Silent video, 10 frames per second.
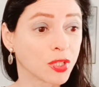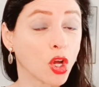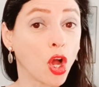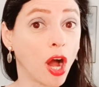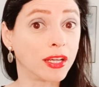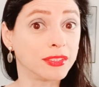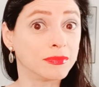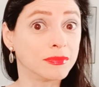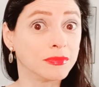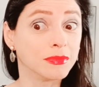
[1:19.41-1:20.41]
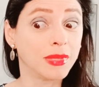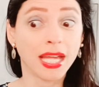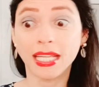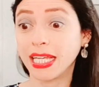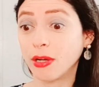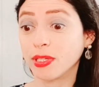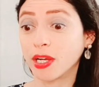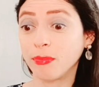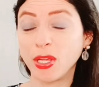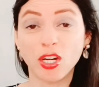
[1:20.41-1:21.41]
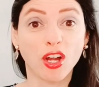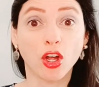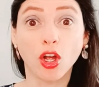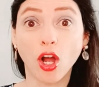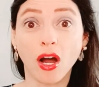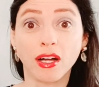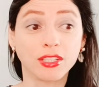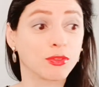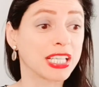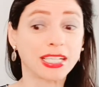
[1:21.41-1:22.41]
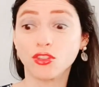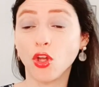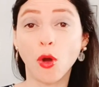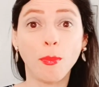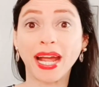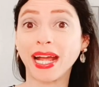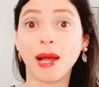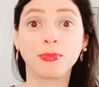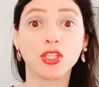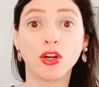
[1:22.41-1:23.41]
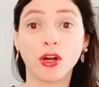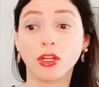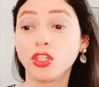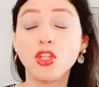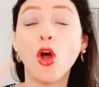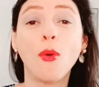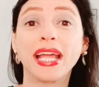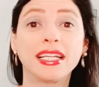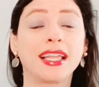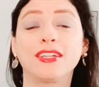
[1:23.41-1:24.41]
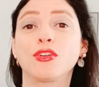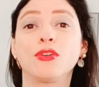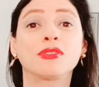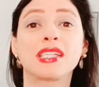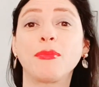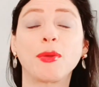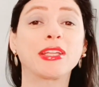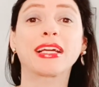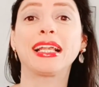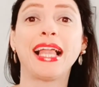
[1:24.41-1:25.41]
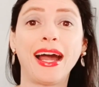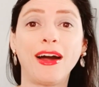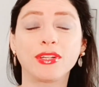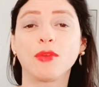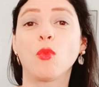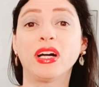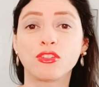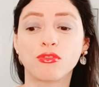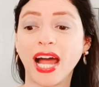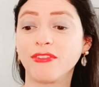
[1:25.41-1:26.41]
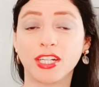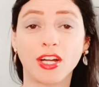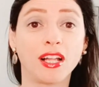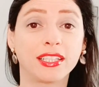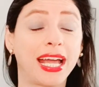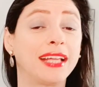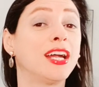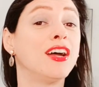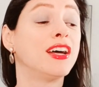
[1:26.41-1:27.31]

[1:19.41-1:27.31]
Gone. And then on the computer, gone. There was like no backup, no anything. Don't tell me about the cloud and OneDrive and all of that.